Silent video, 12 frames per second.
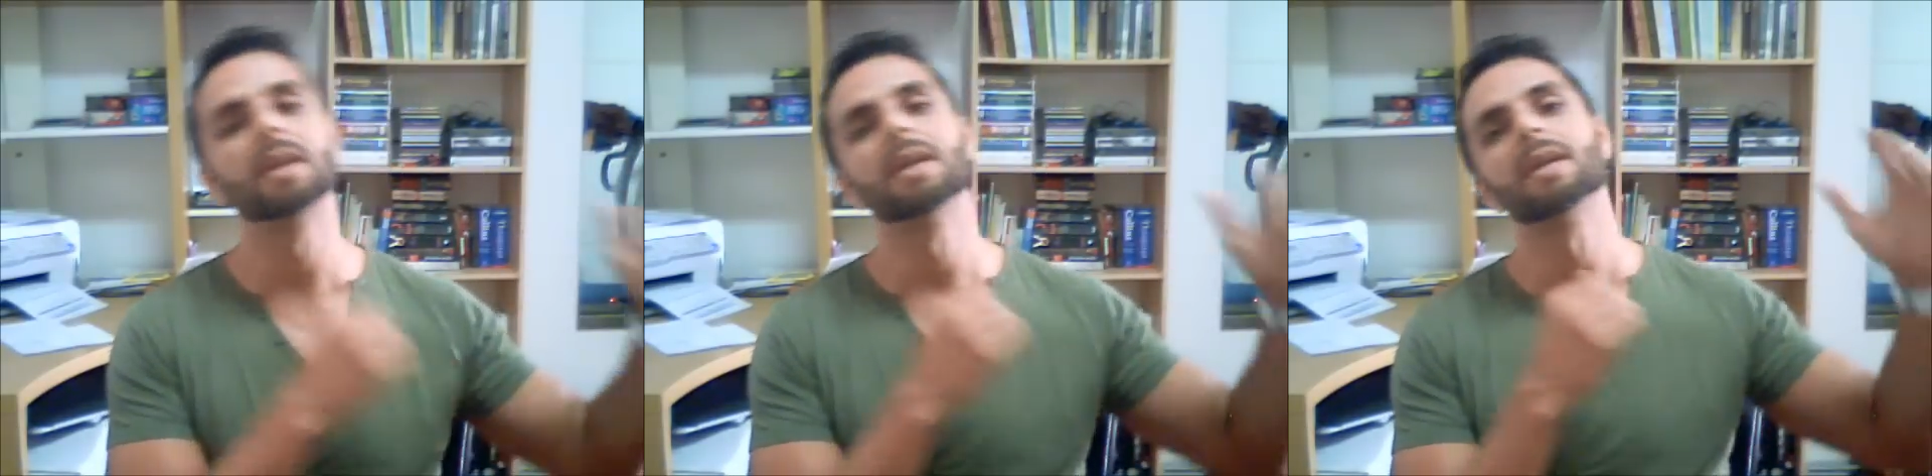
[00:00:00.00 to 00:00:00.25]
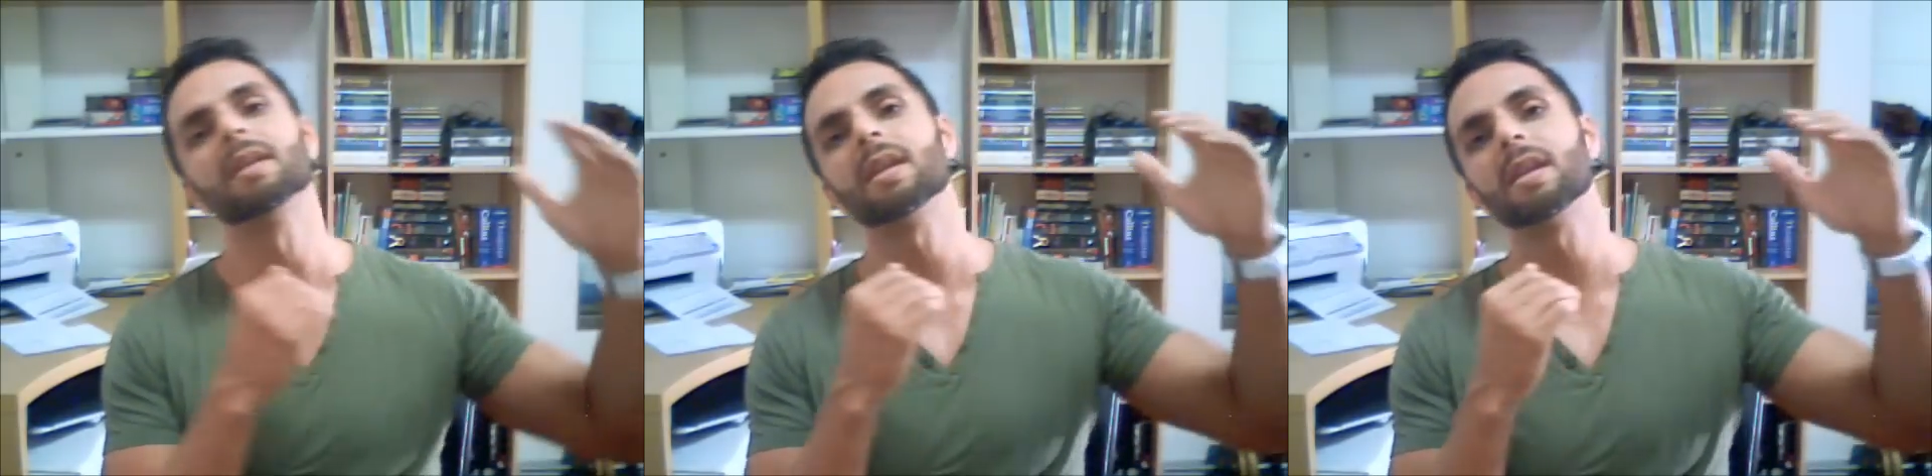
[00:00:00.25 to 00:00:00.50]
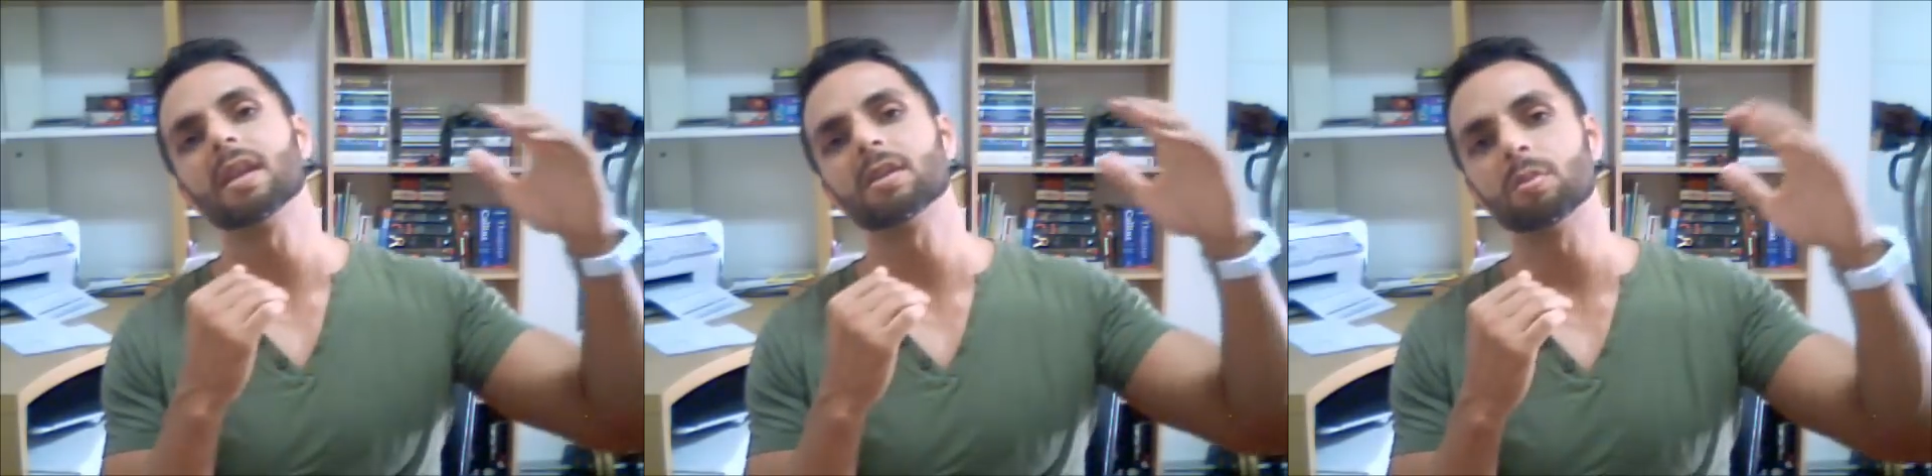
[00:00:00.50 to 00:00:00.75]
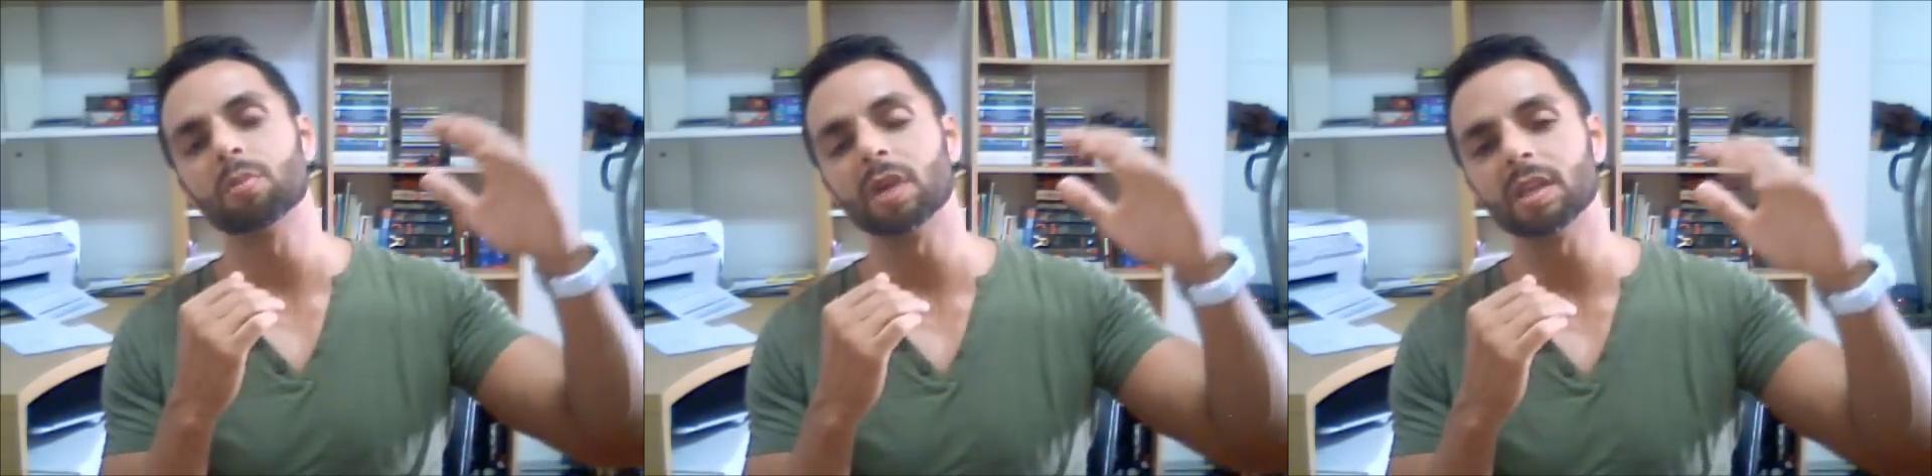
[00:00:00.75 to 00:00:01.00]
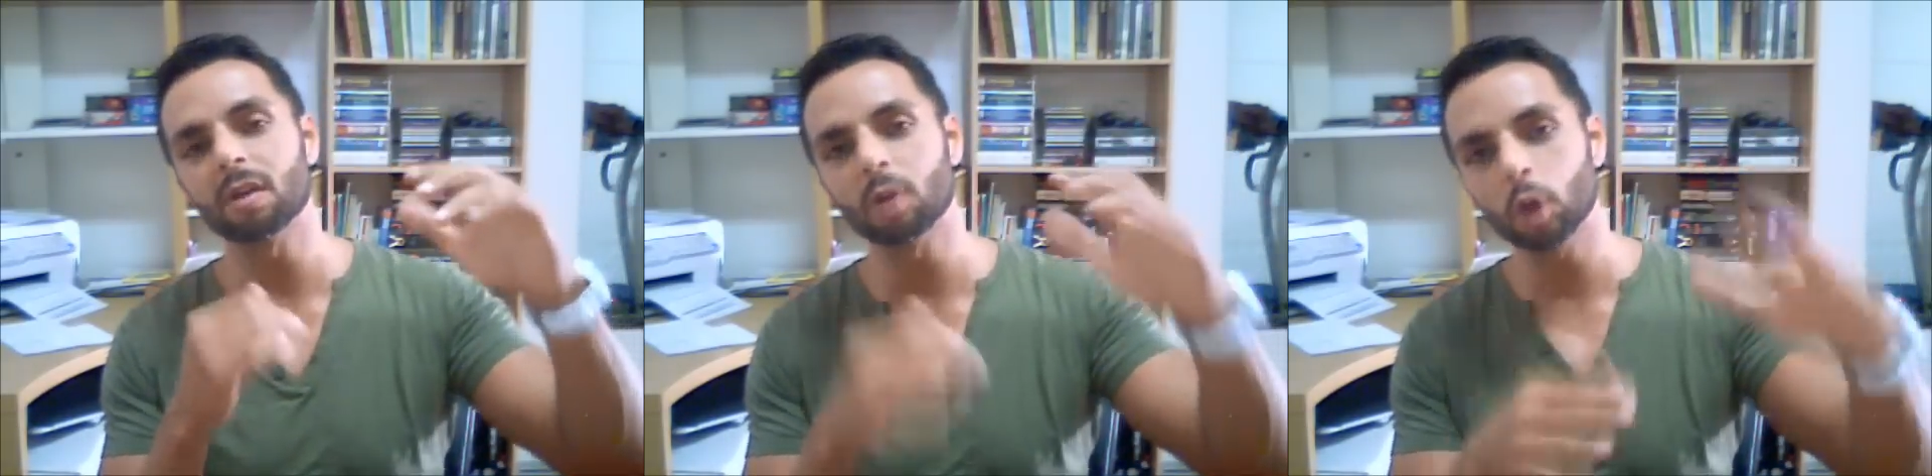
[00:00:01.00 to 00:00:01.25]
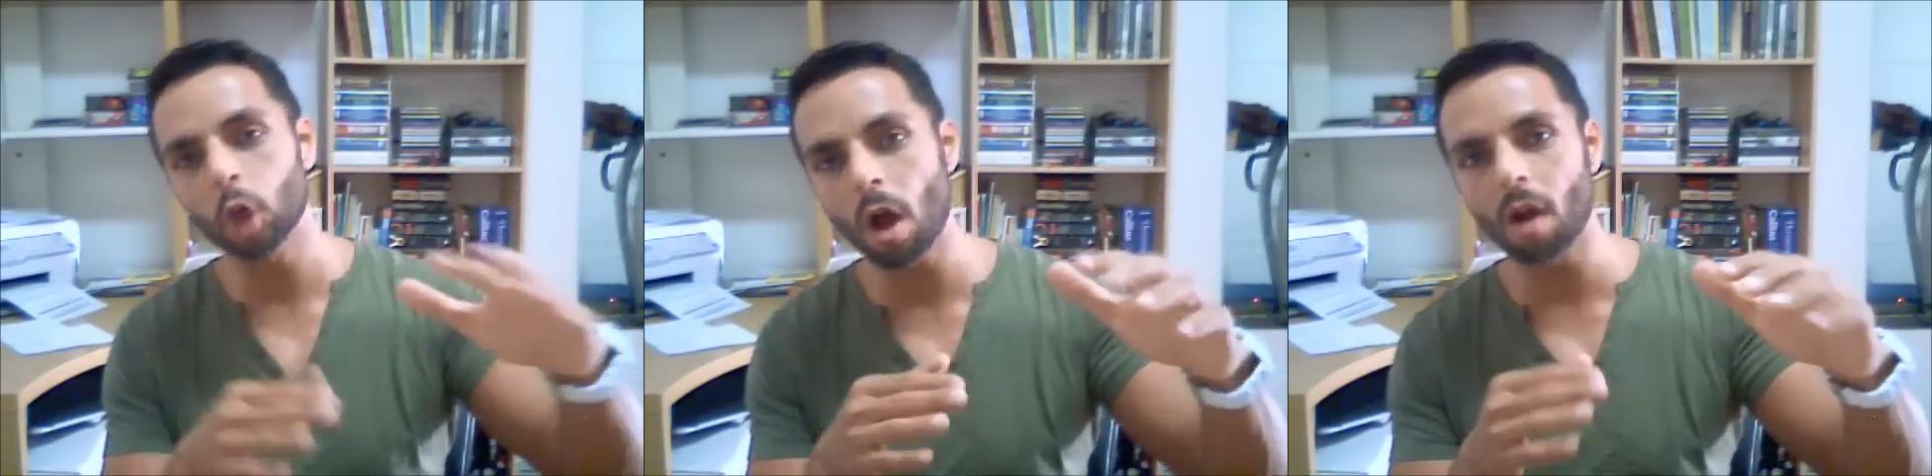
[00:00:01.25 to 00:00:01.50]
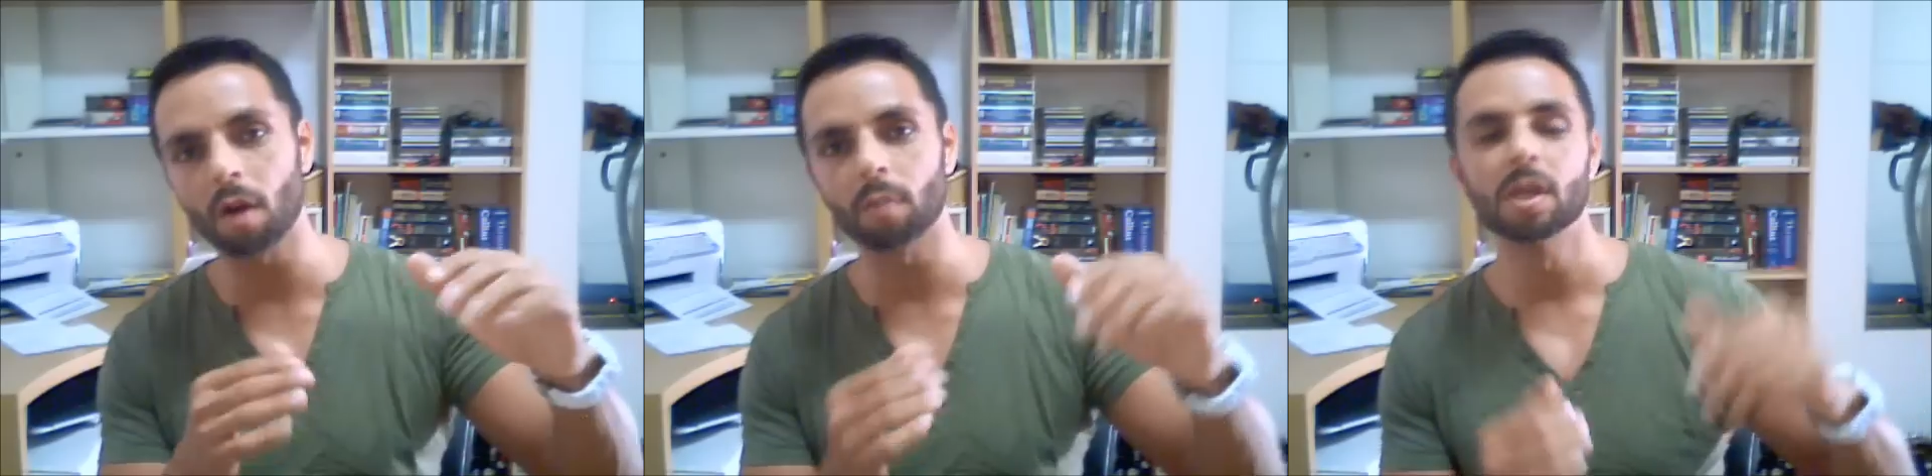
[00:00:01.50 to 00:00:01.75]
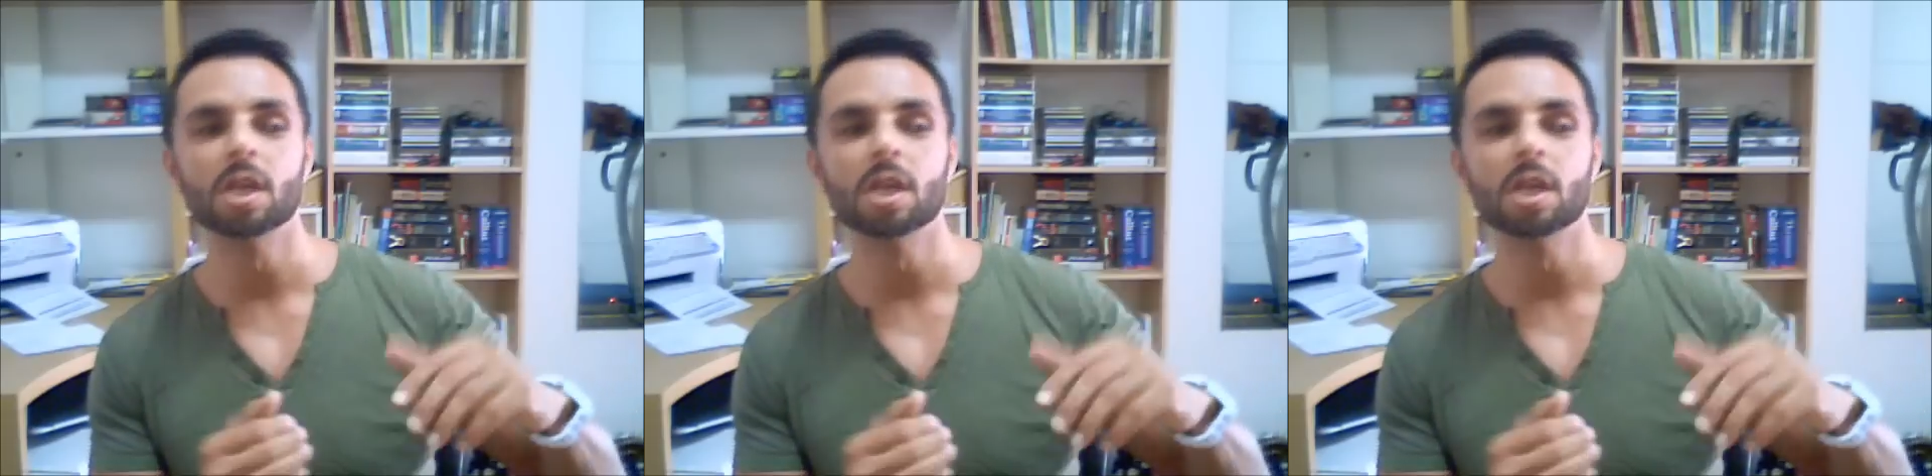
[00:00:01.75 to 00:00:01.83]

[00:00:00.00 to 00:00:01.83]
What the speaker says: than it does to break down a carb.